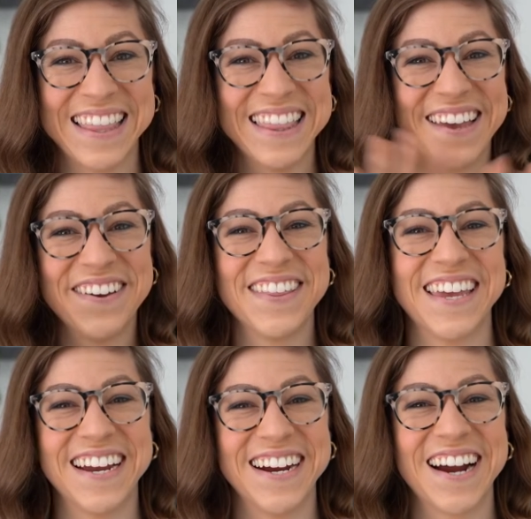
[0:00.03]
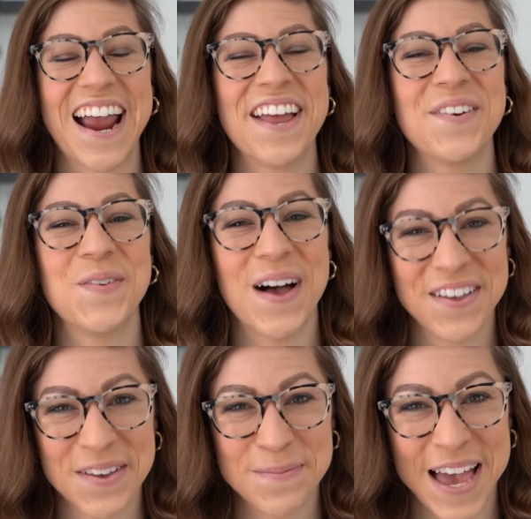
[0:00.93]
Hello there and
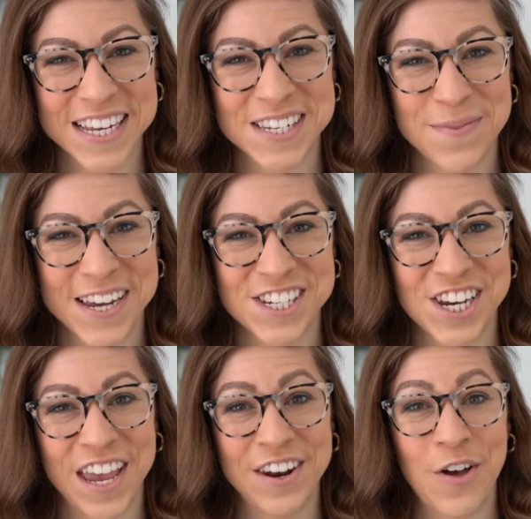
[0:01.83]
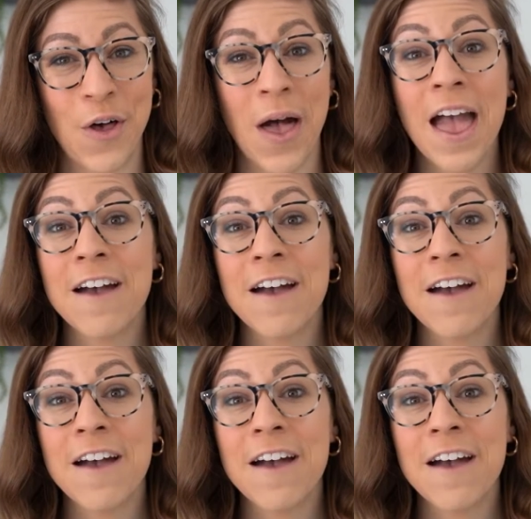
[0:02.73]
welcome back to my channel.